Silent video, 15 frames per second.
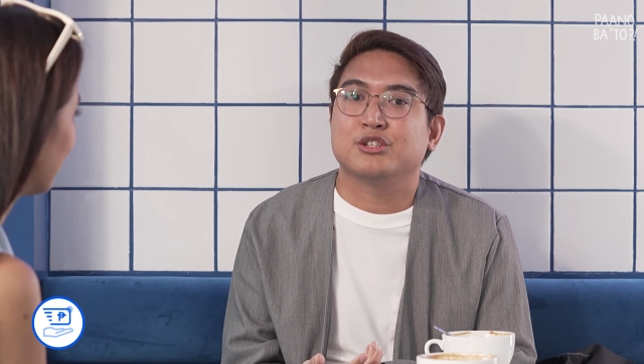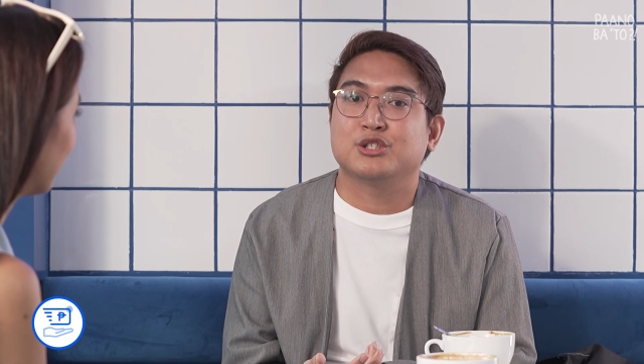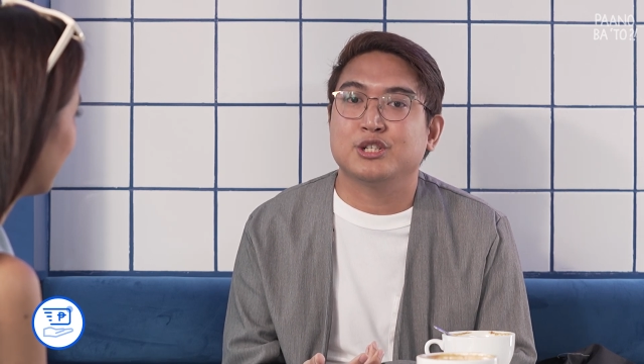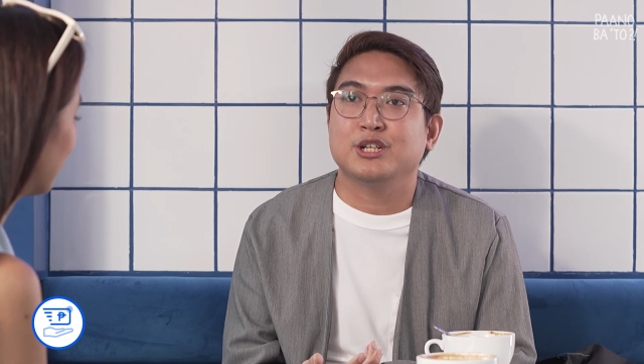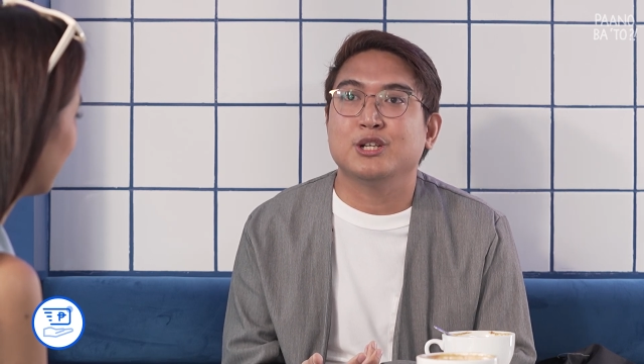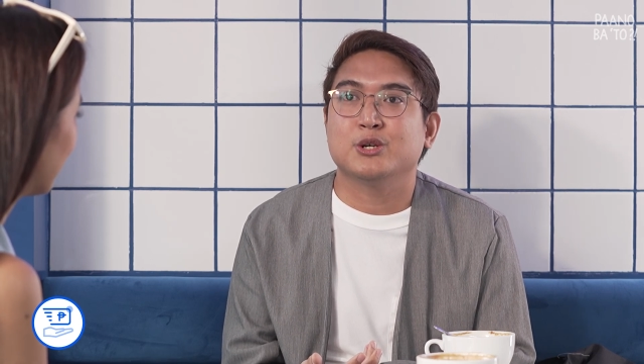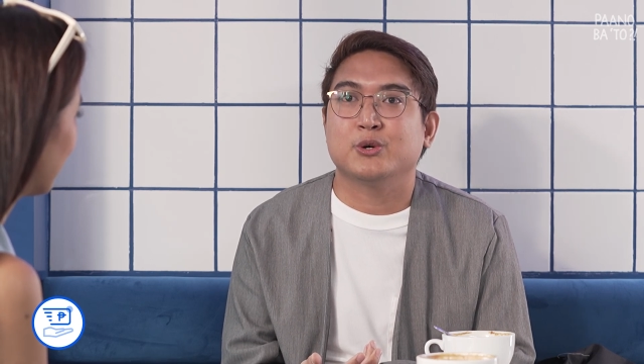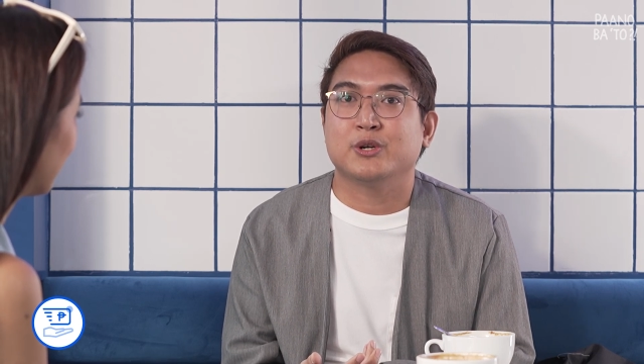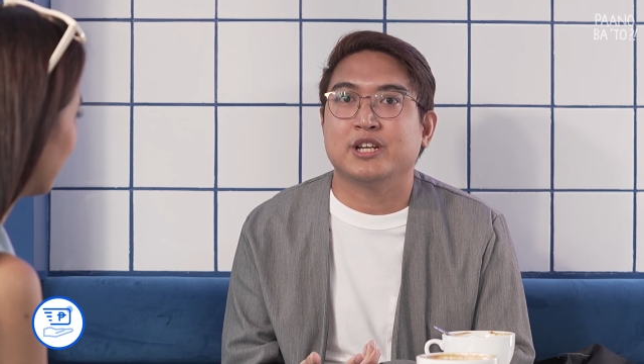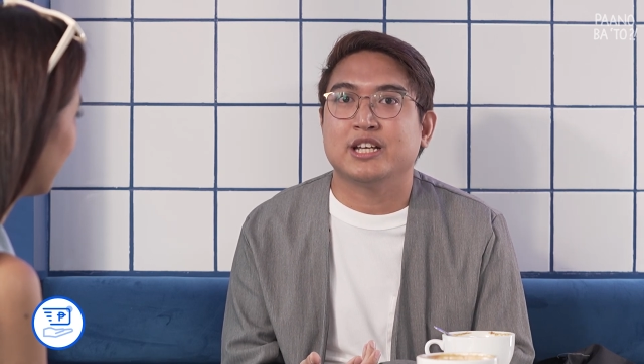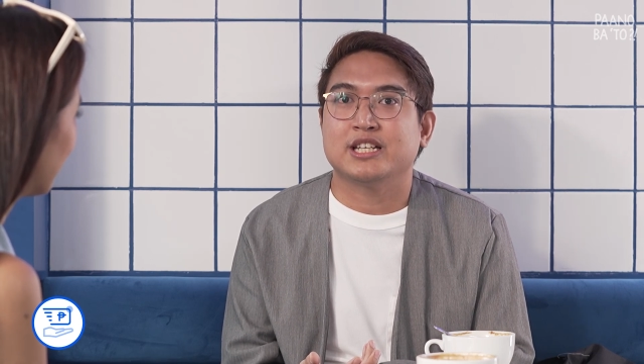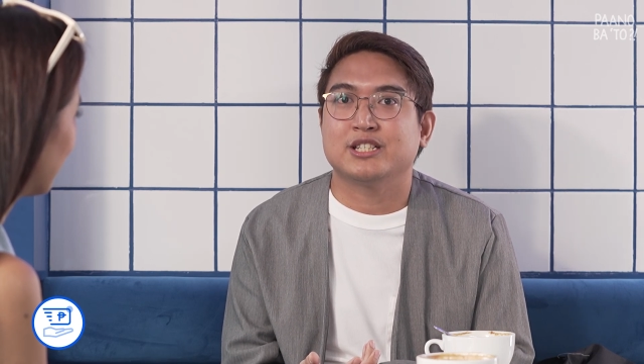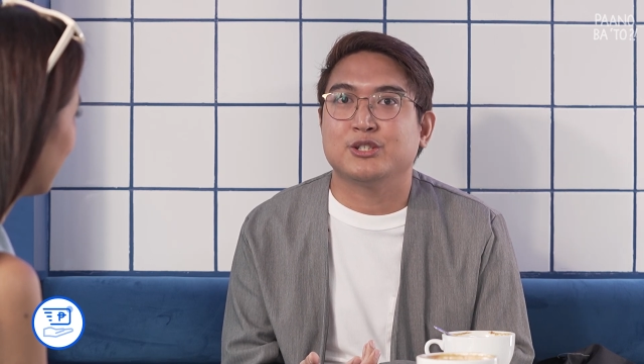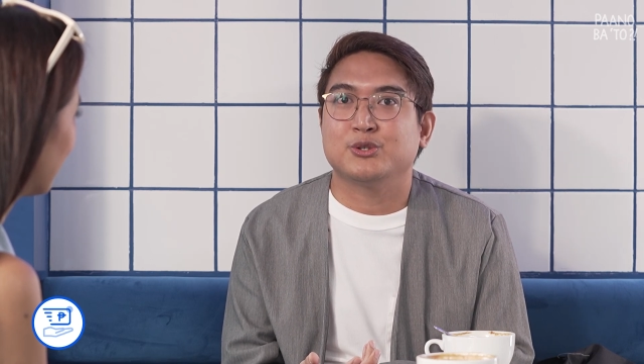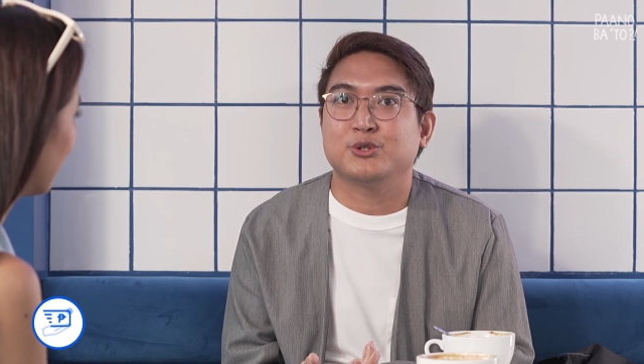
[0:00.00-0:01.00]
G-loan
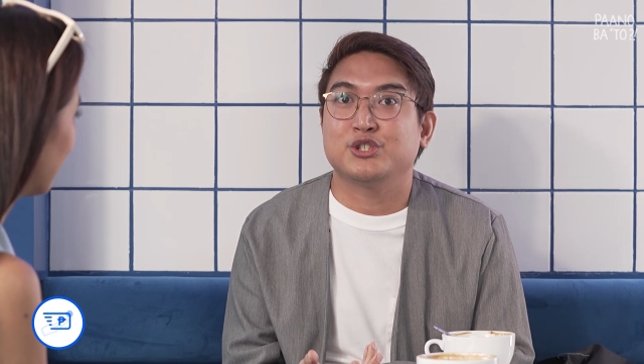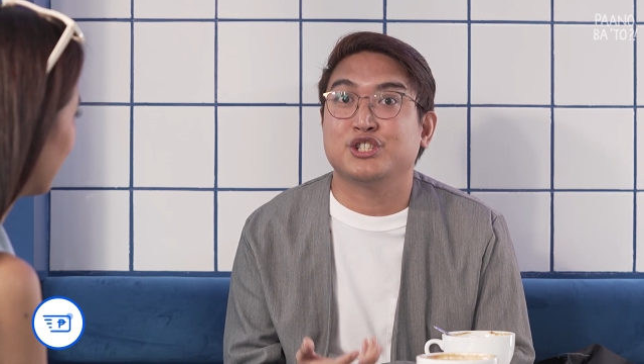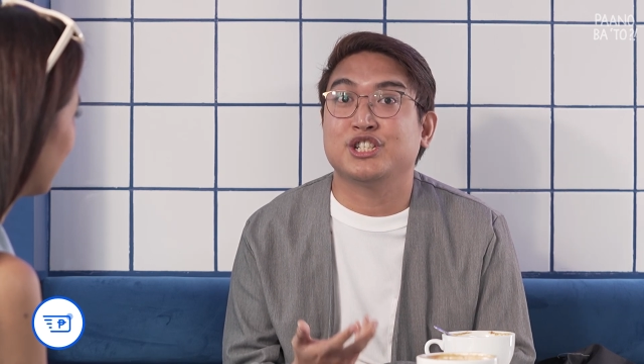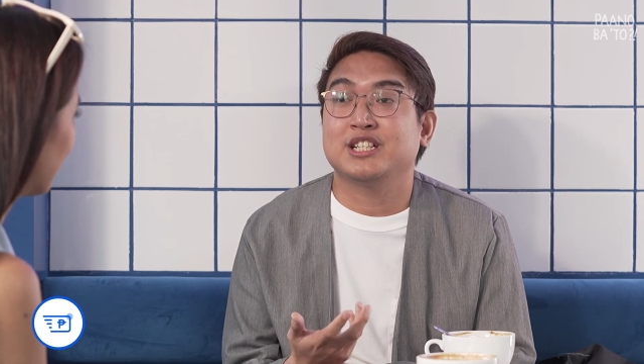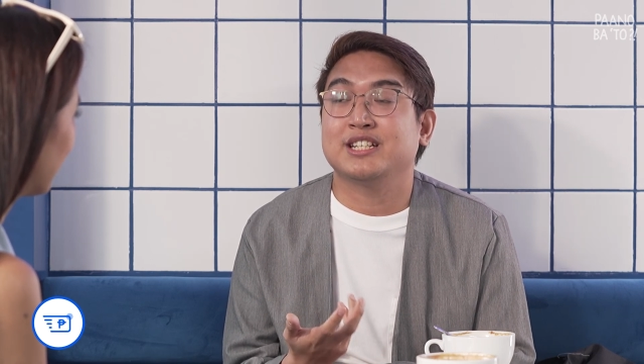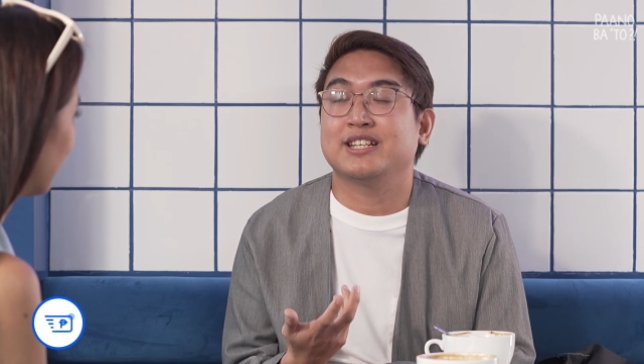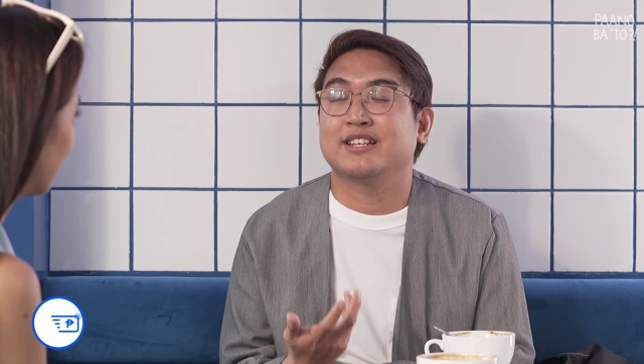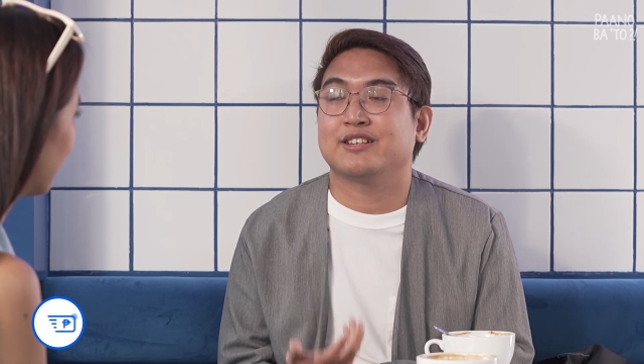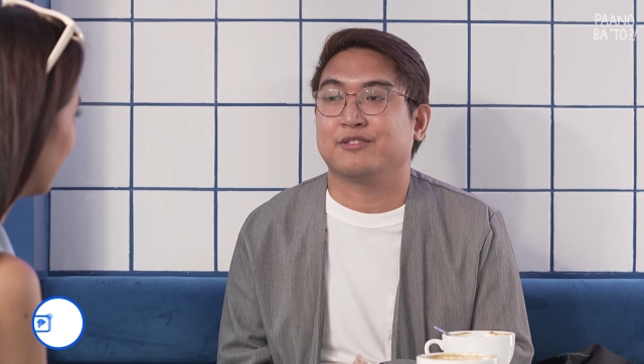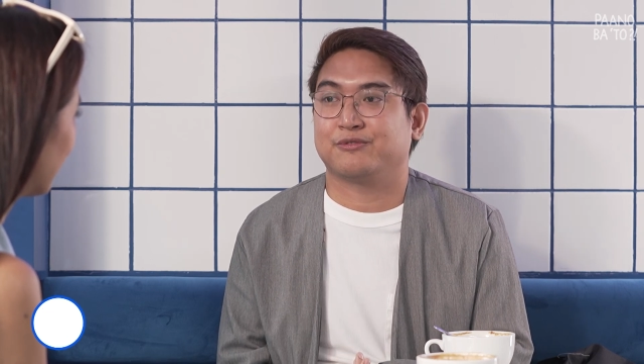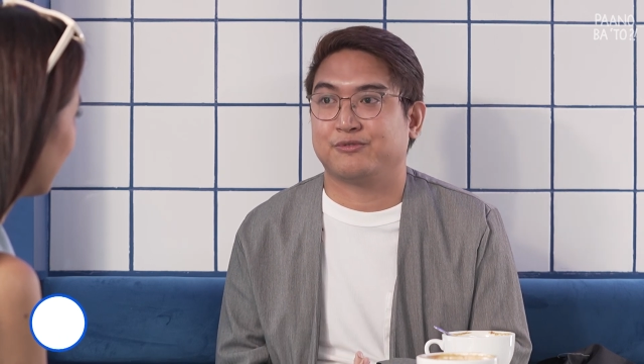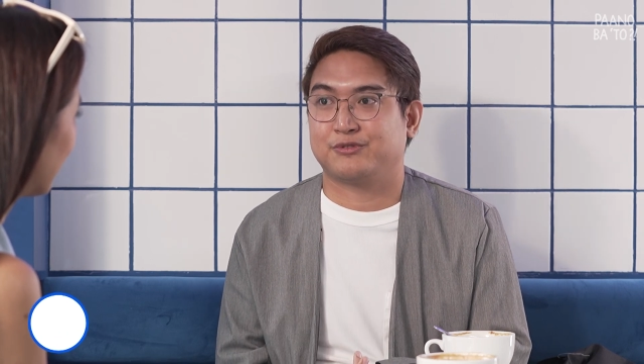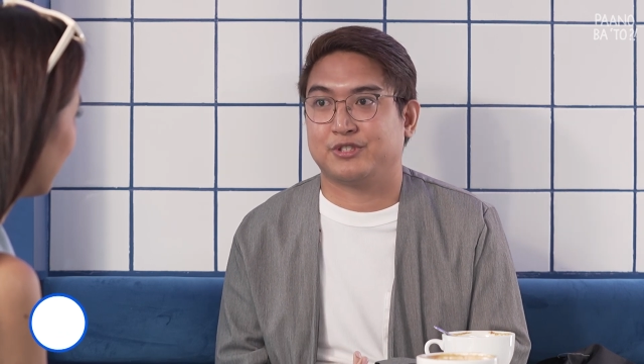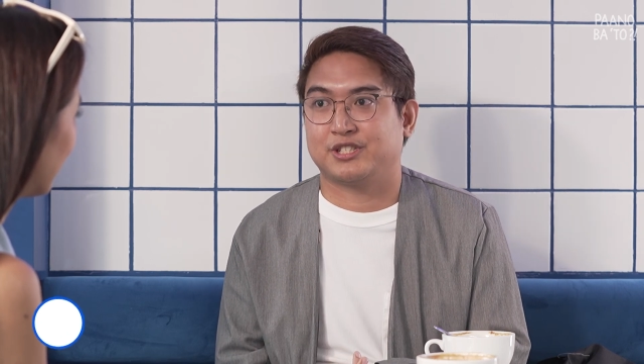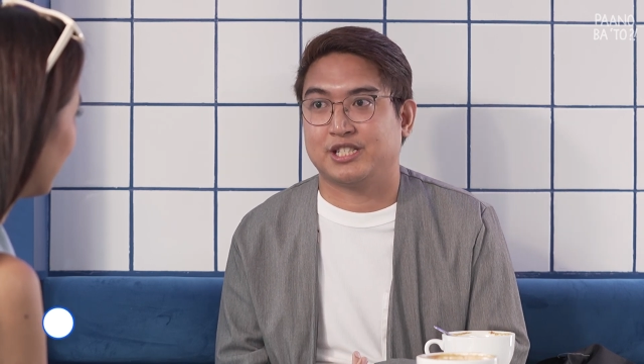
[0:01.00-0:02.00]
is yung G-gives.